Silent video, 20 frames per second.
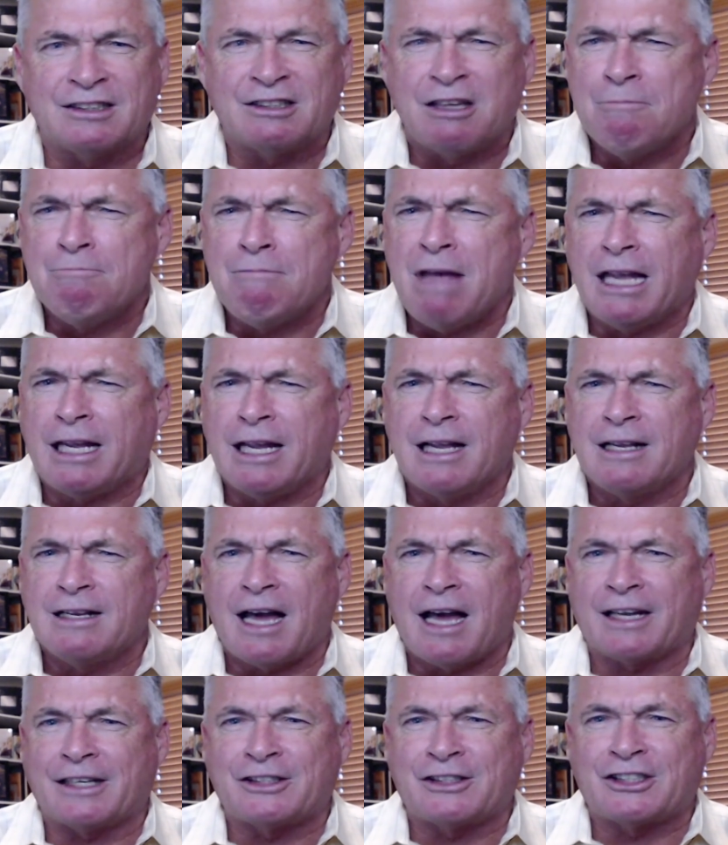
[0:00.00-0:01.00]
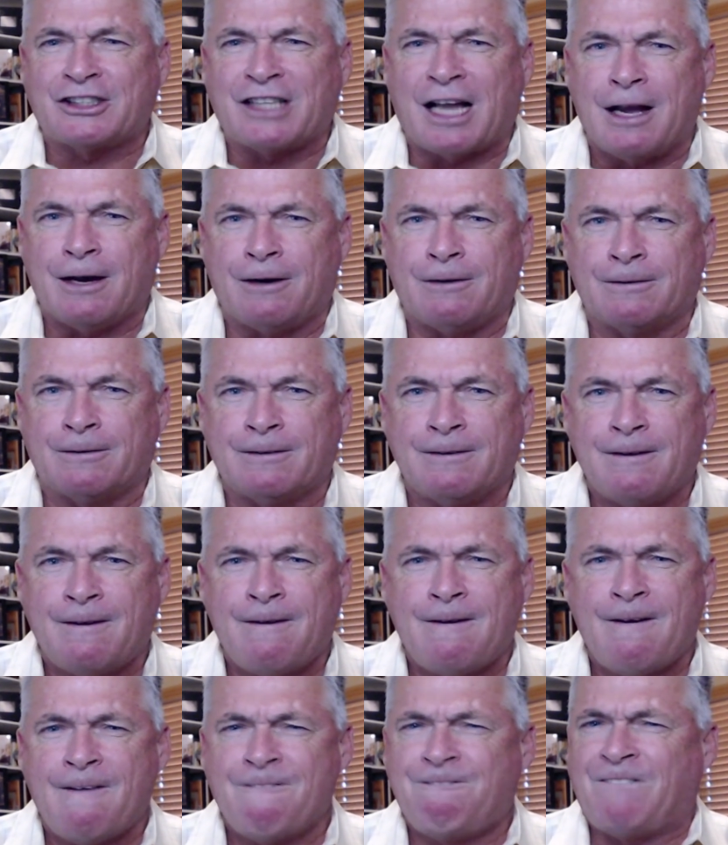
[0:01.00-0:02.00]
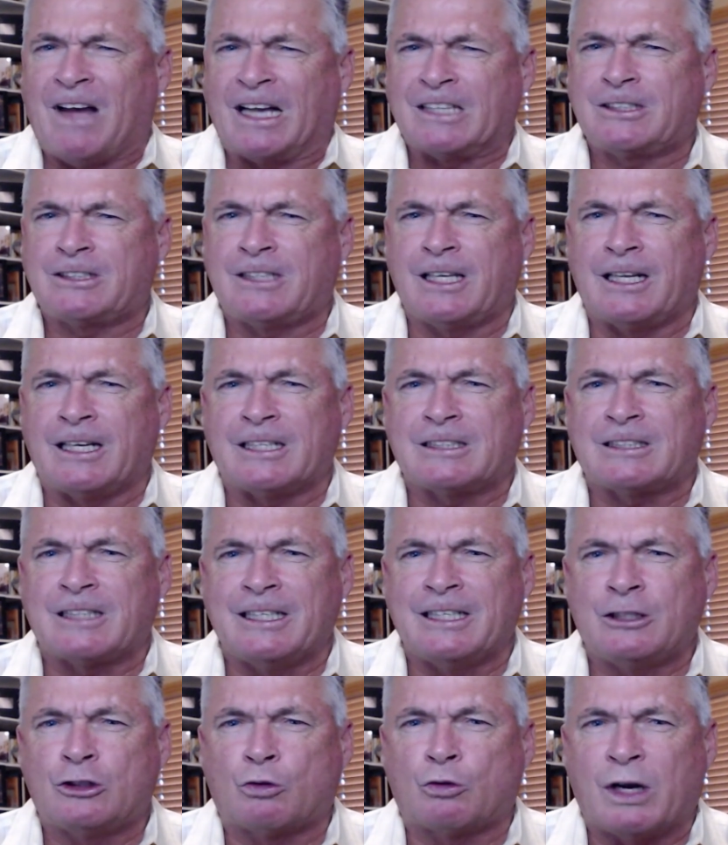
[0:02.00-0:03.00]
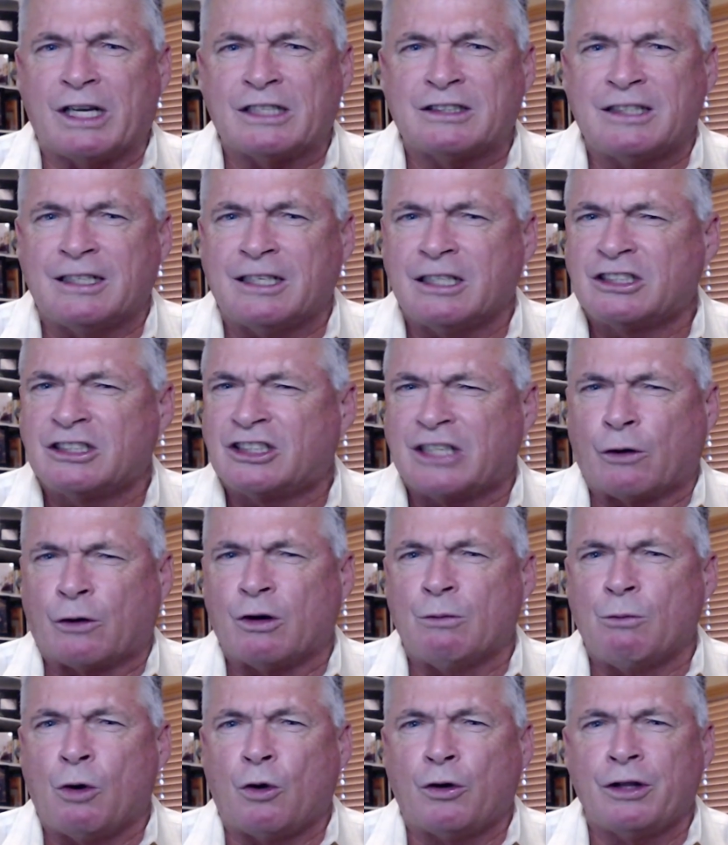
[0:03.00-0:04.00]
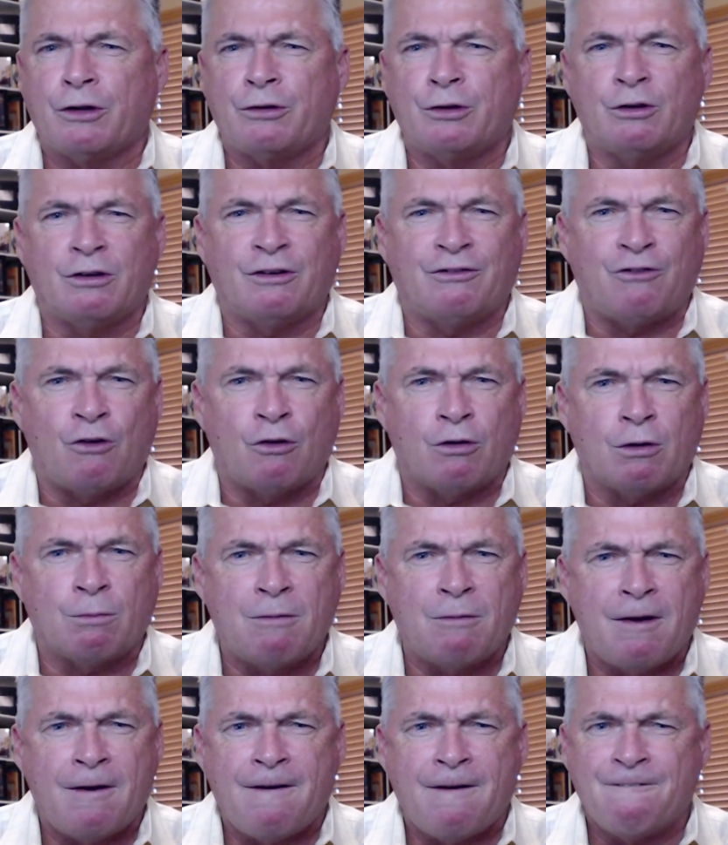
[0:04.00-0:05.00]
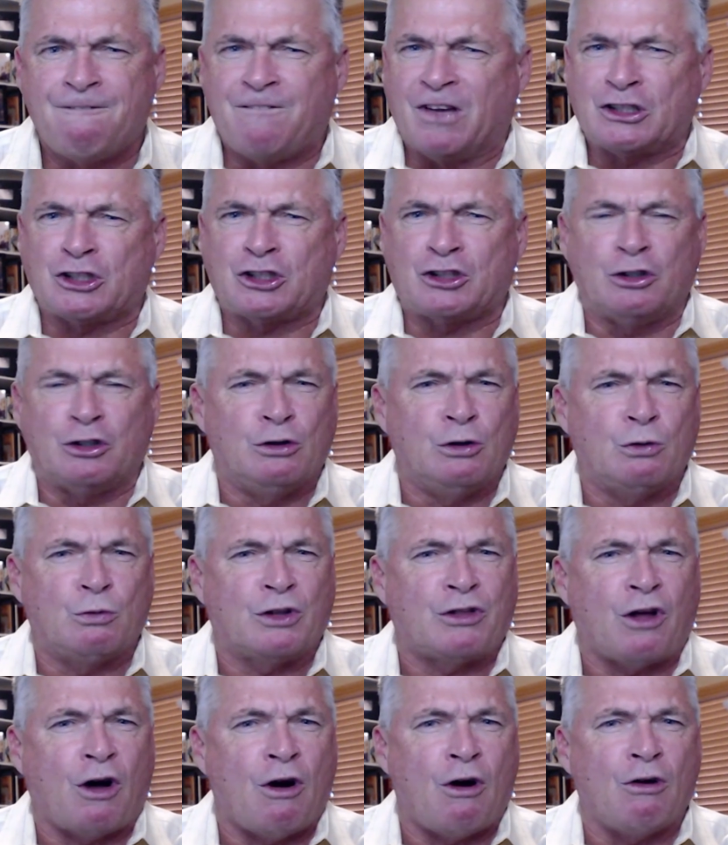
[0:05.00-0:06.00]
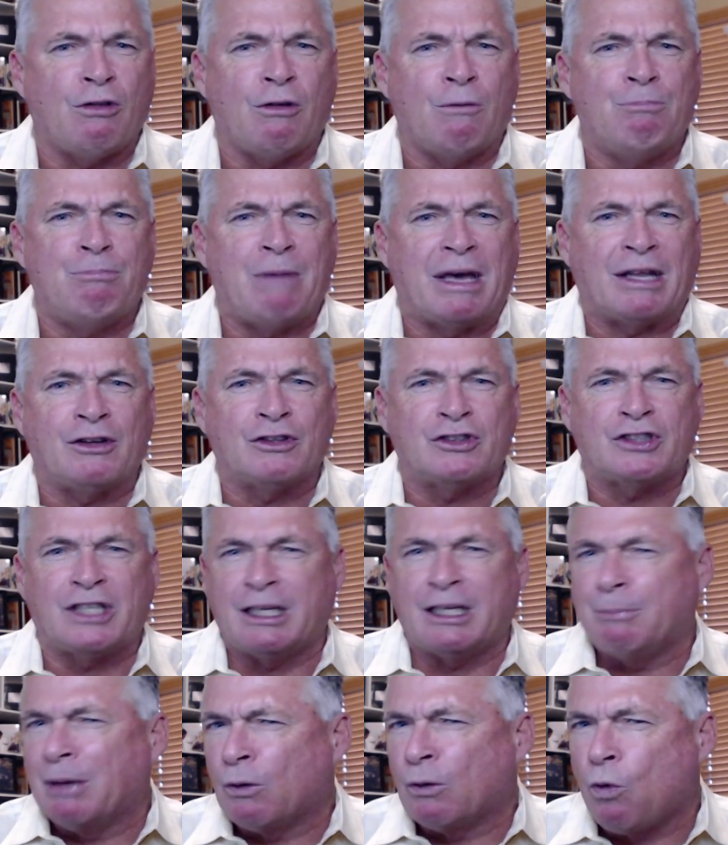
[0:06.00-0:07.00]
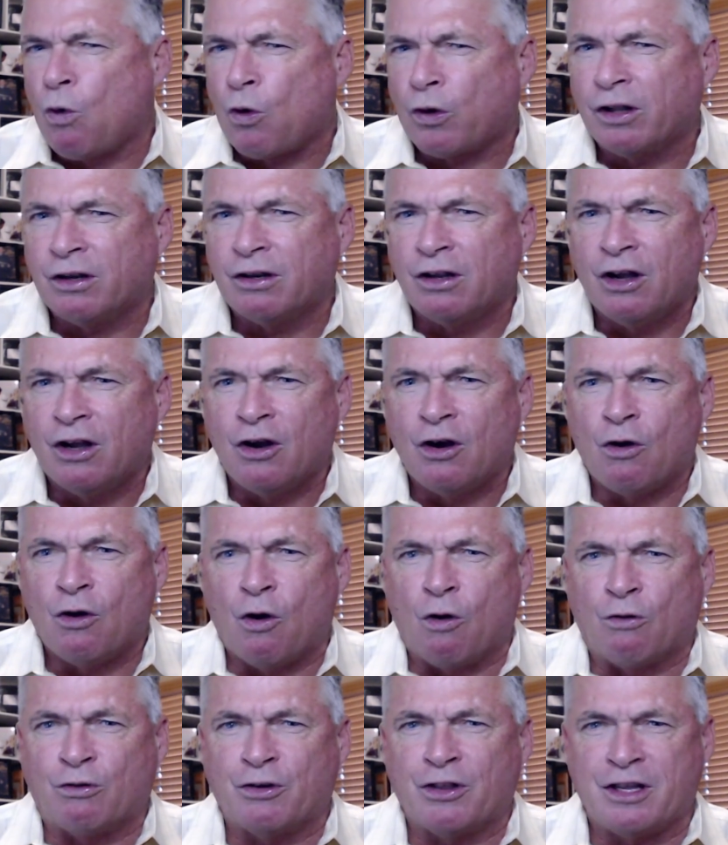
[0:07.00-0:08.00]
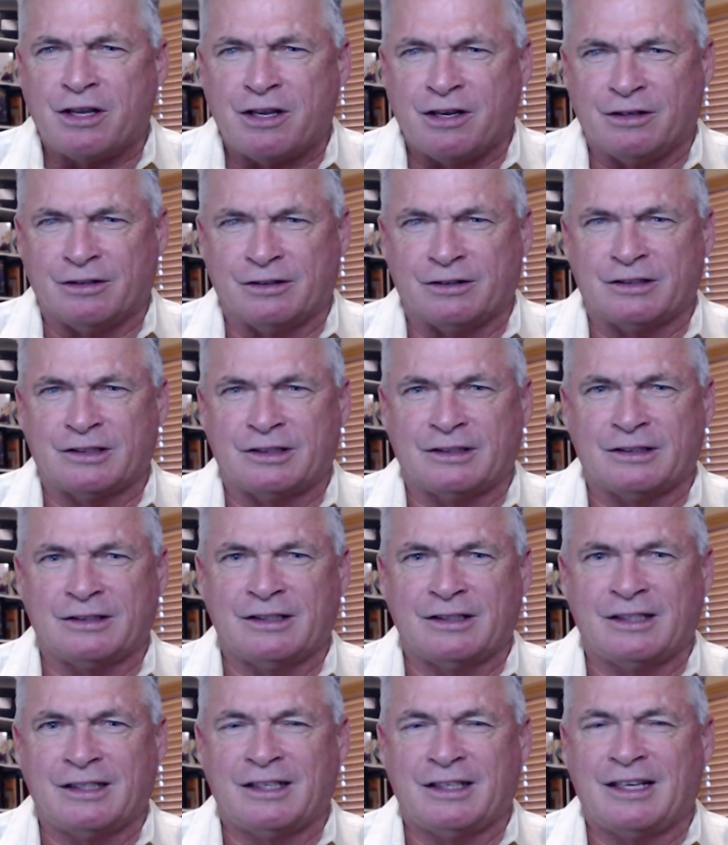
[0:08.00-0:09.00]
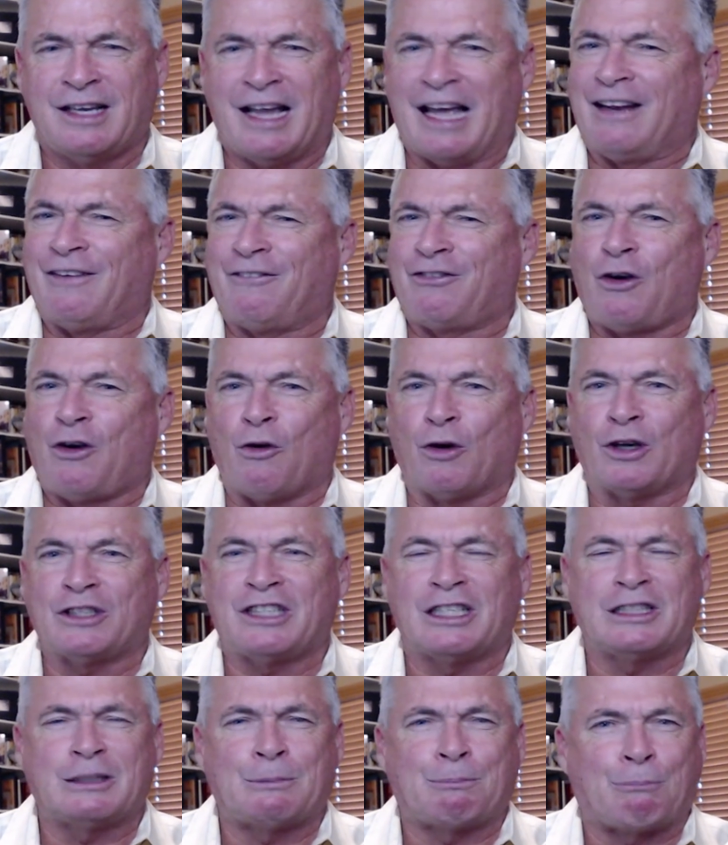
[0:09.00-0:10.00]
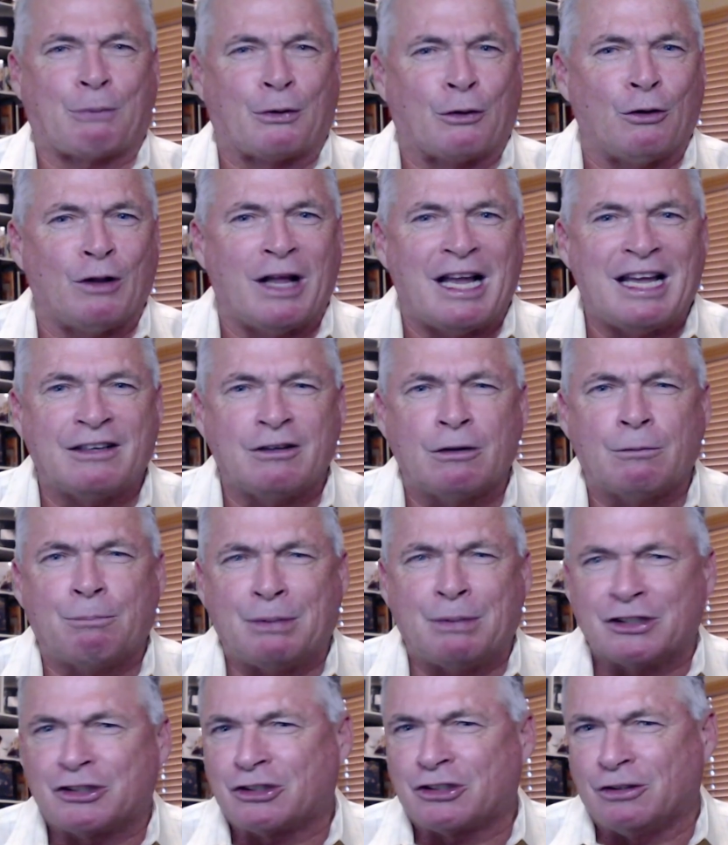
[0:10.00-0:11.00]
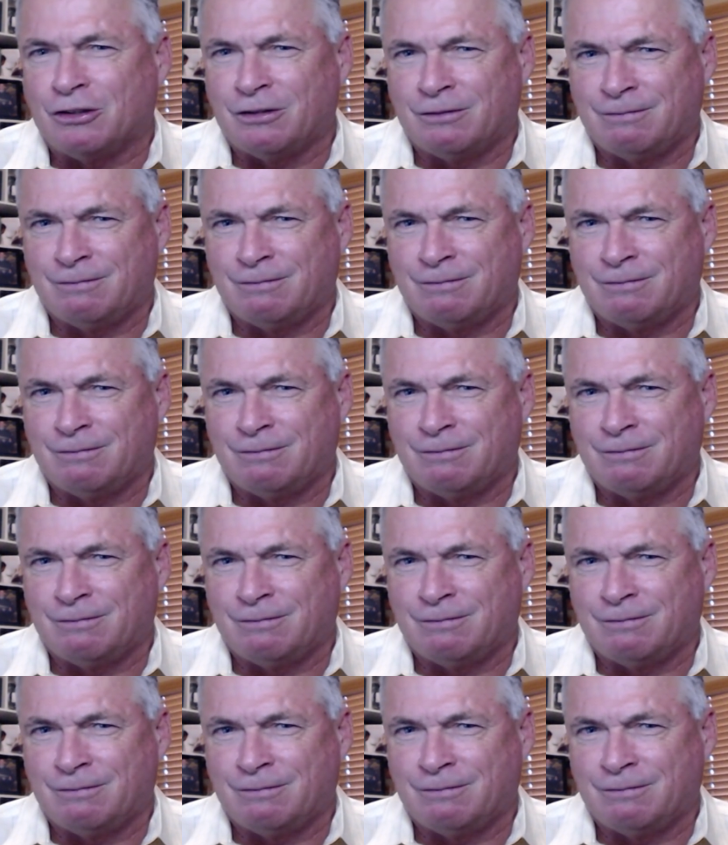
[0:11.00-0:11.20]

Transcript: making not a sound, fastidiously dressed in his ceremonial uniform, festooned with all the medals he had been awarded over the years, and of course his pearl-handled pistol.